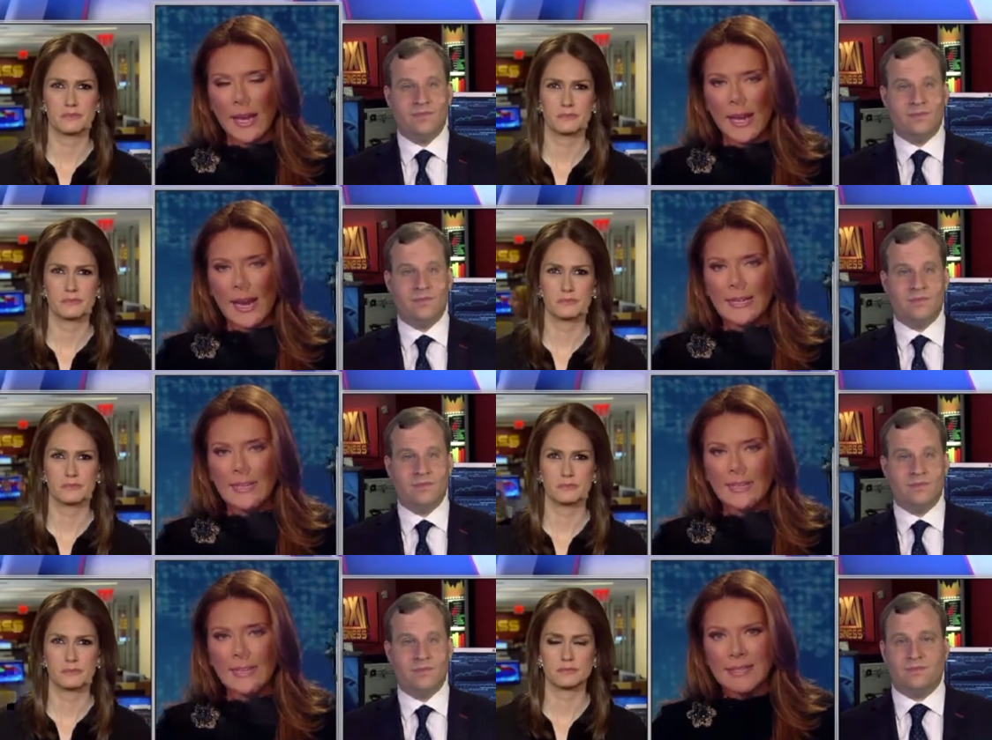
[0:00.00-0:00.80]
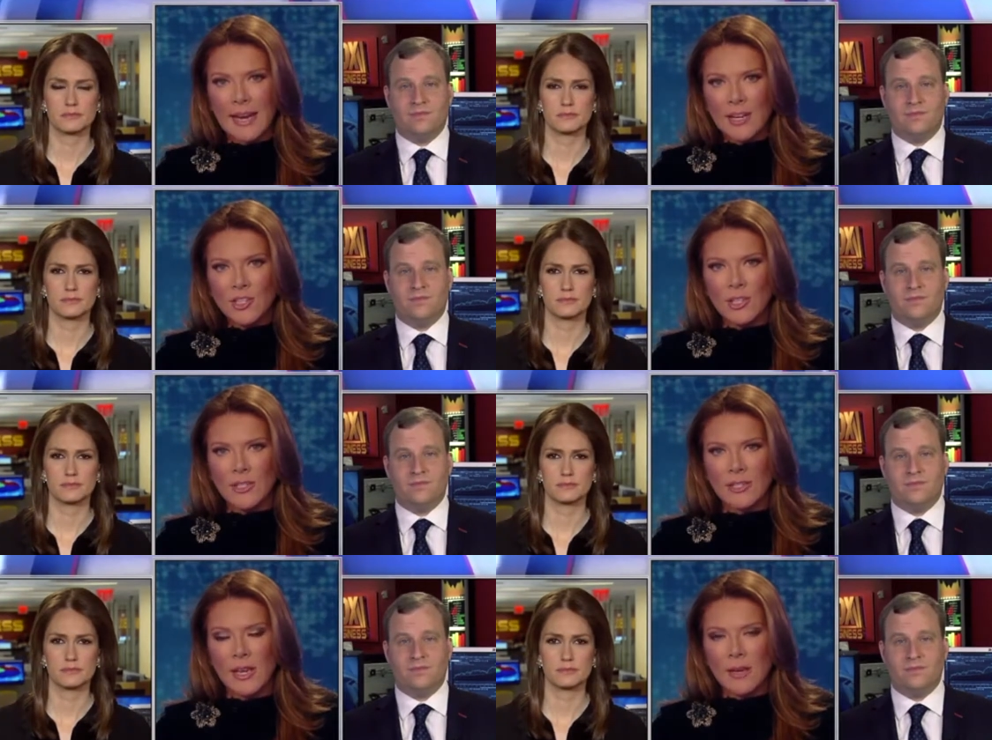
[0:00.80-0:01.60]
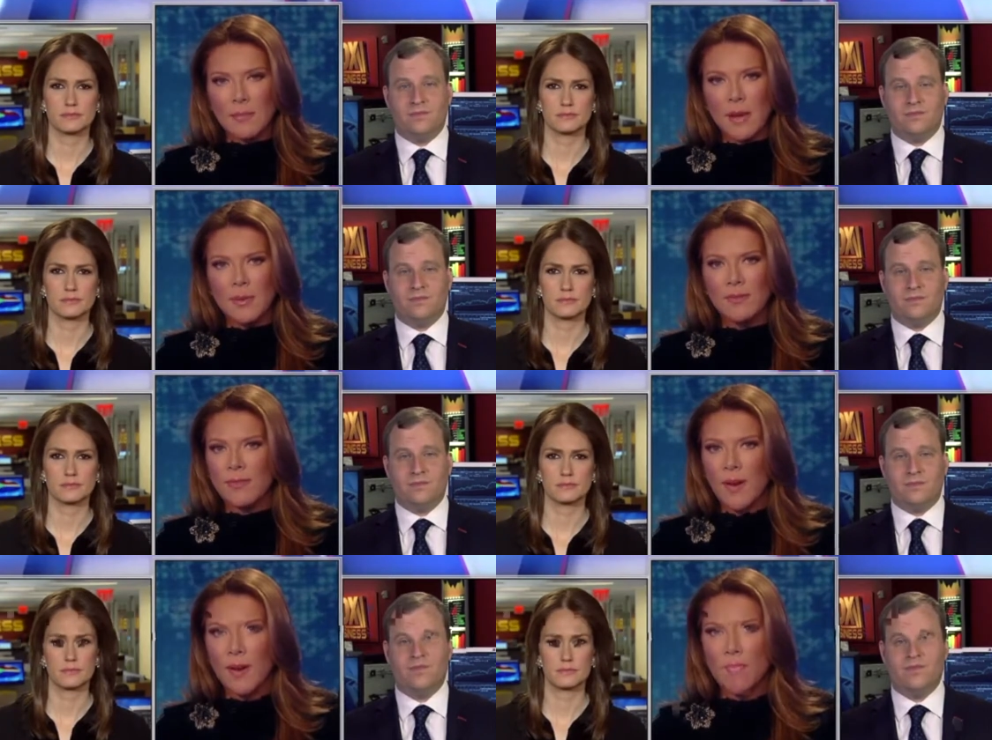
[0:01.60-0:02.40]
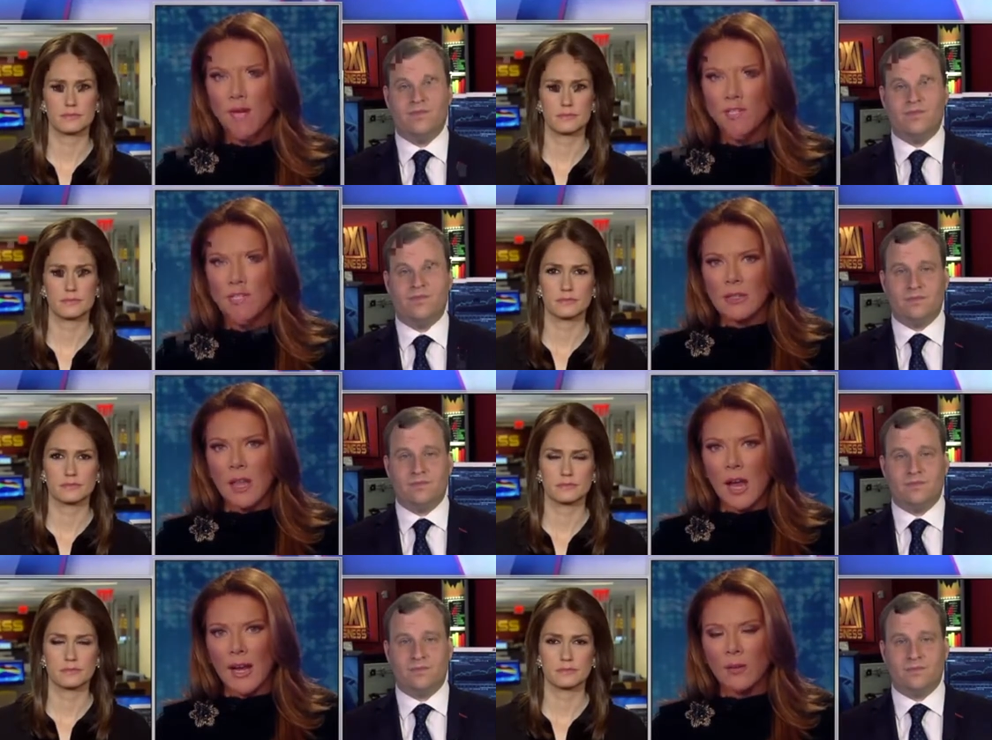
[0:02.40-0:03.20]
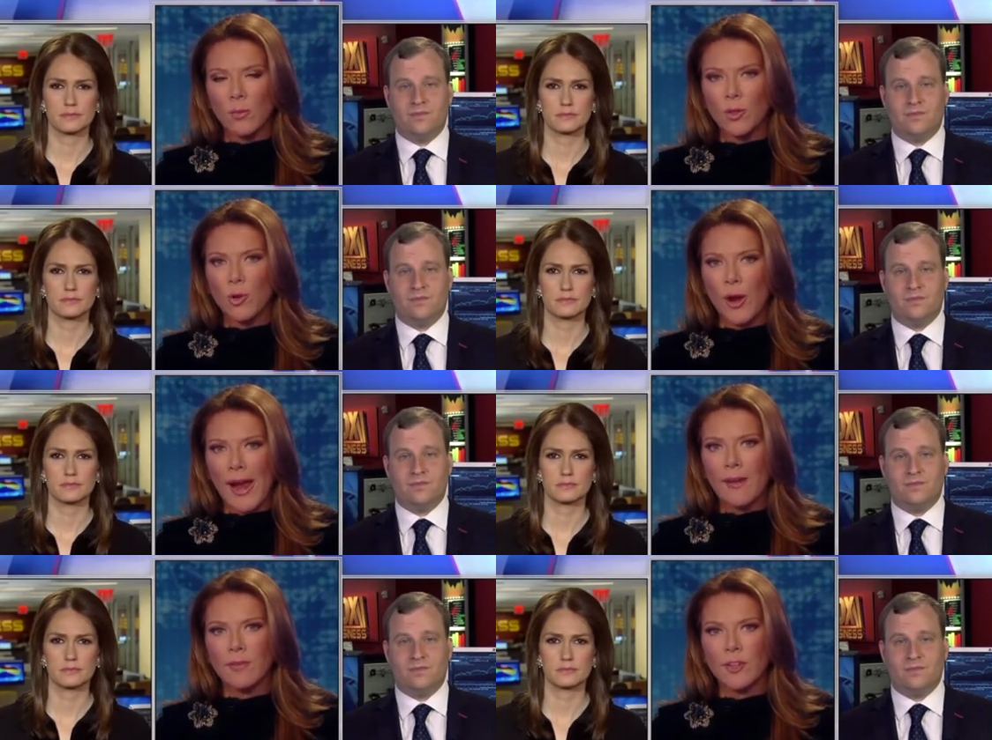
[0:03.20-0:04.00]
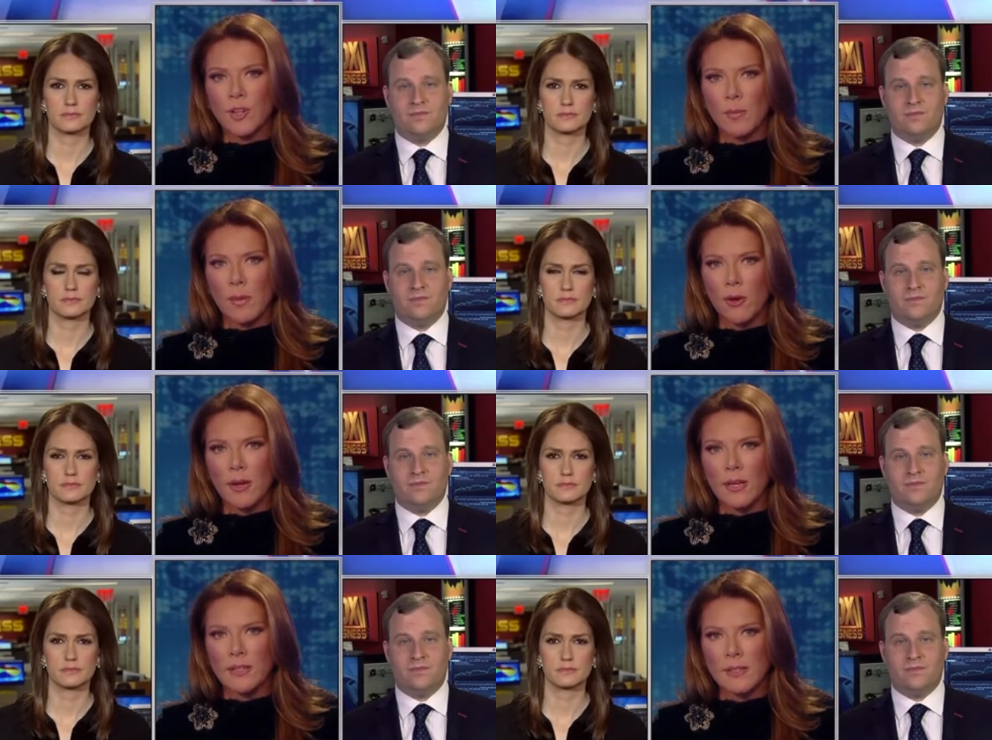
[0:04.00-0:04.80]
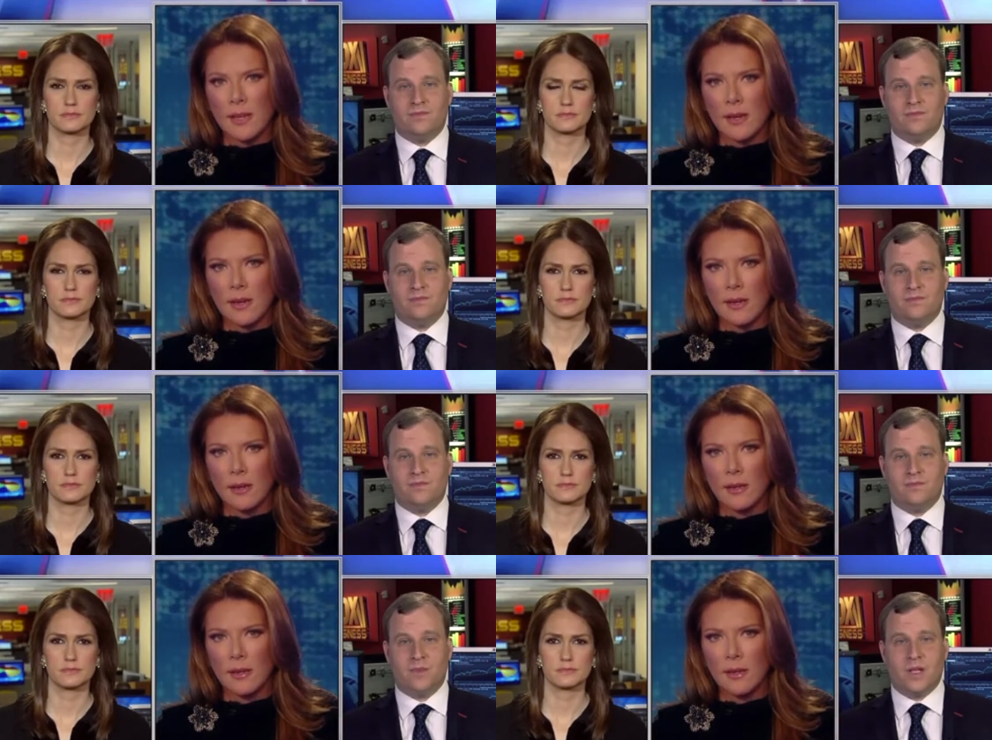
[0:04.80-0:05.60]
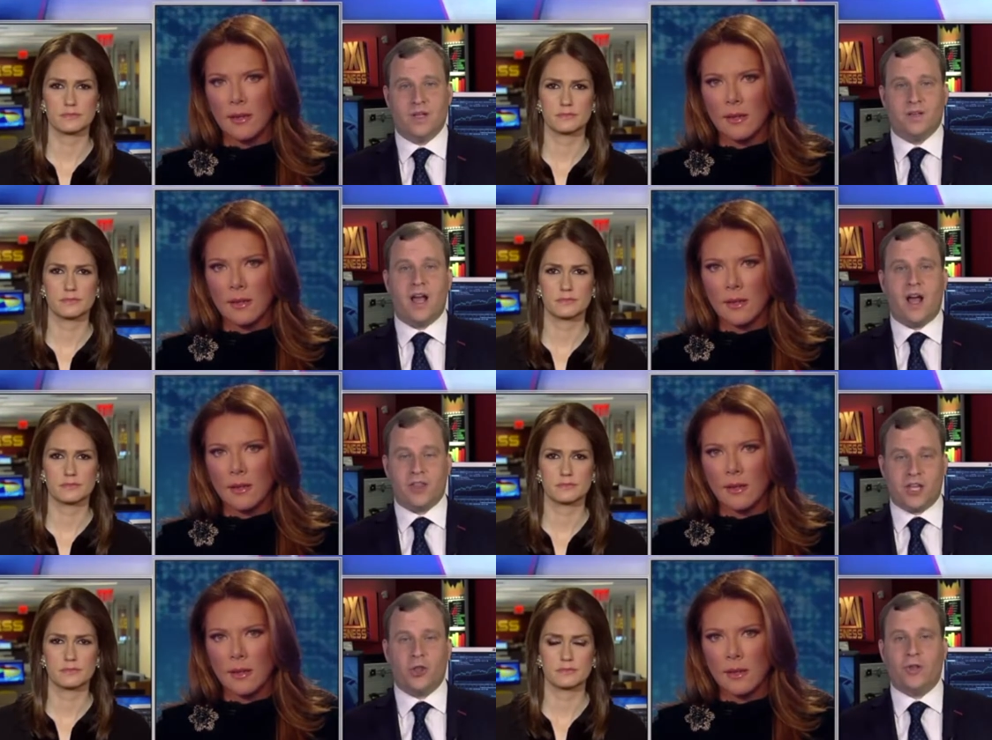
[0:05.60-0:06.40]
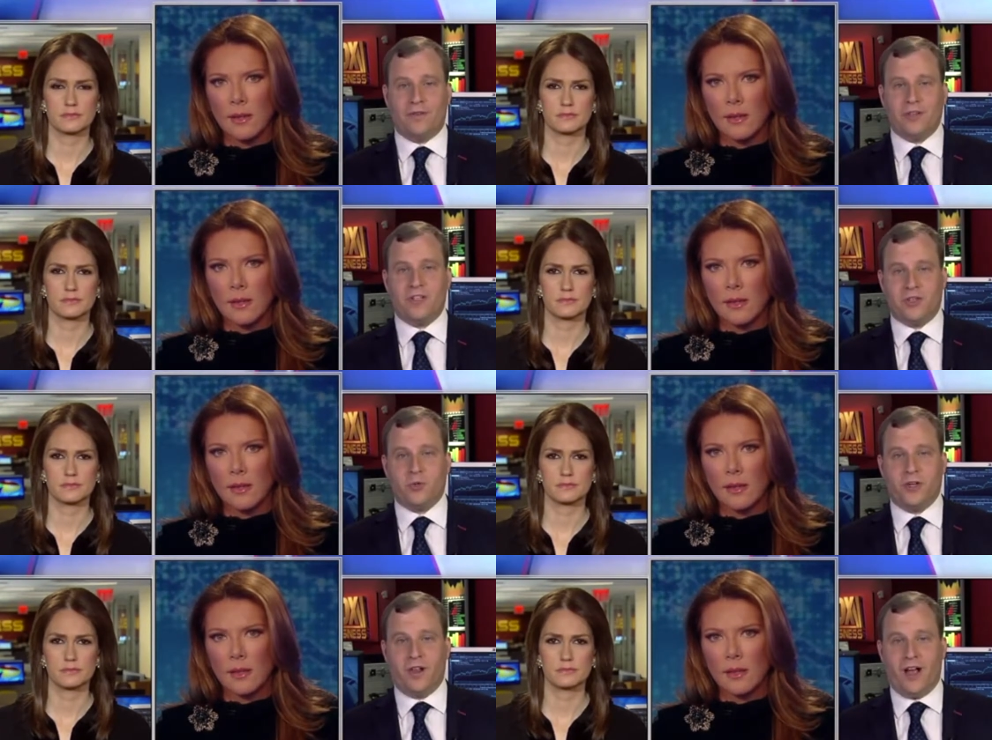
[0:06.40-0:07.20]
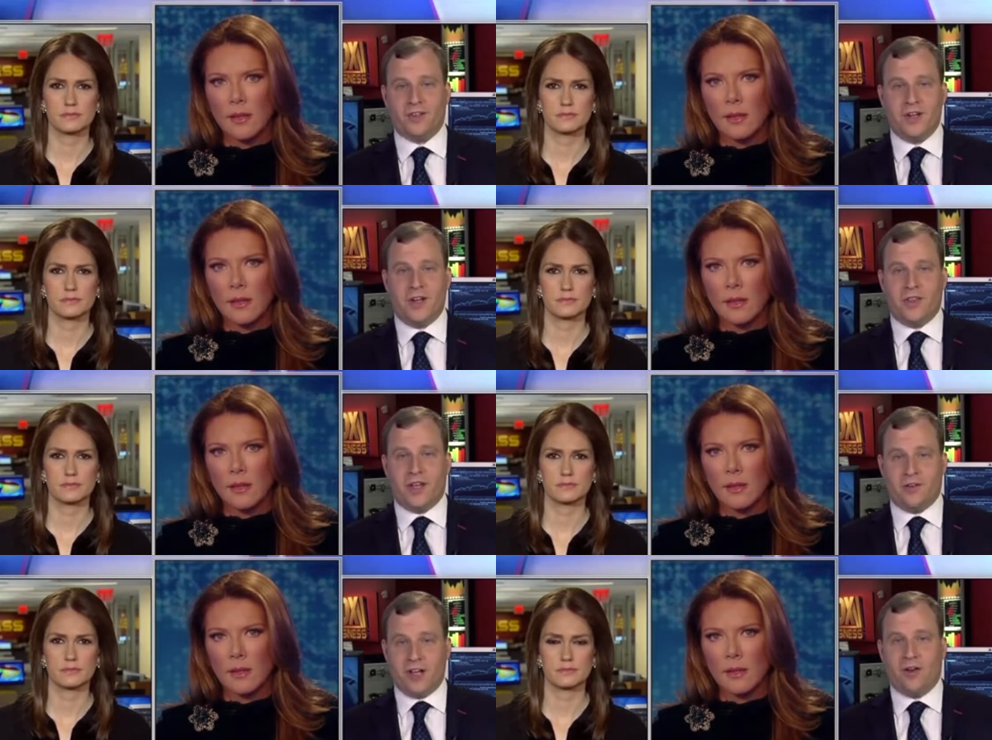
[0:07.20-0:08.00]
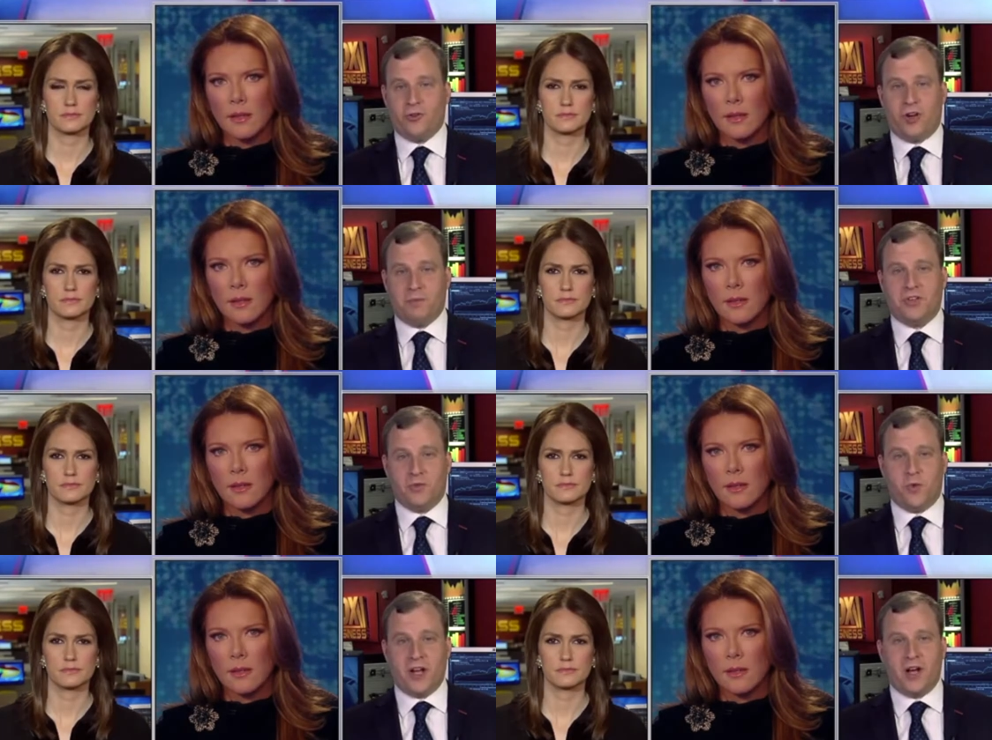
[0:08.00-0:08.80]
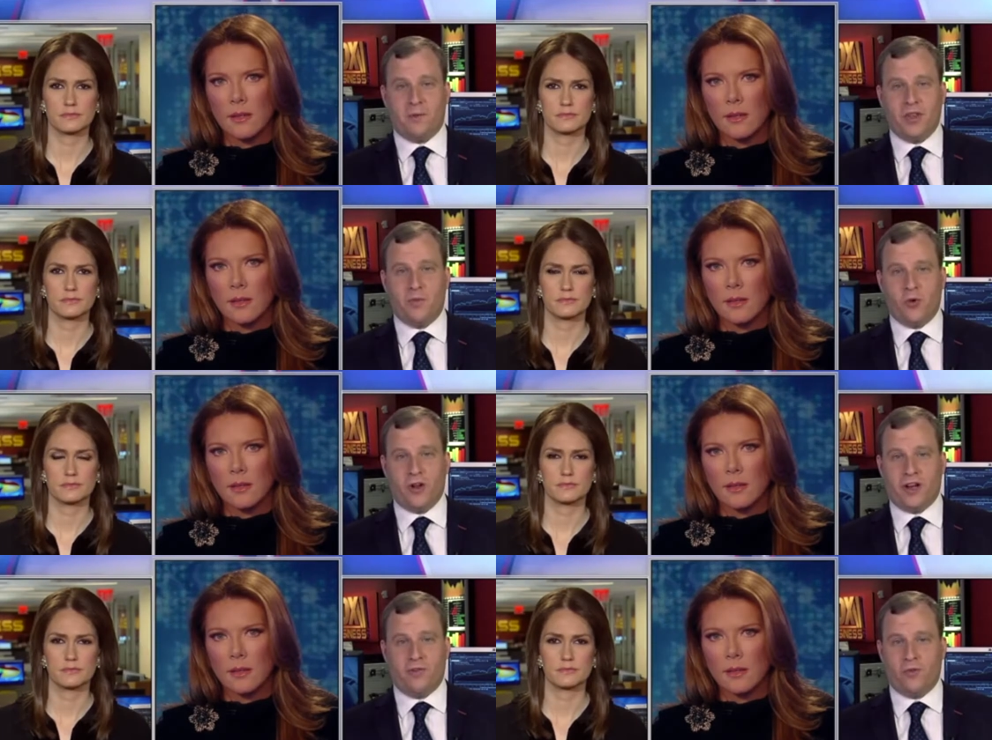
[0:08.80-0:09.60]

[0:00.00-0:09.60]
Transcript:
Speaker 1: And his intentions may be very much in line with your average American's thinking.
Speaker 2: Yeah, I think the left needs to realize that Donald Trump doesn't wake up in the morning and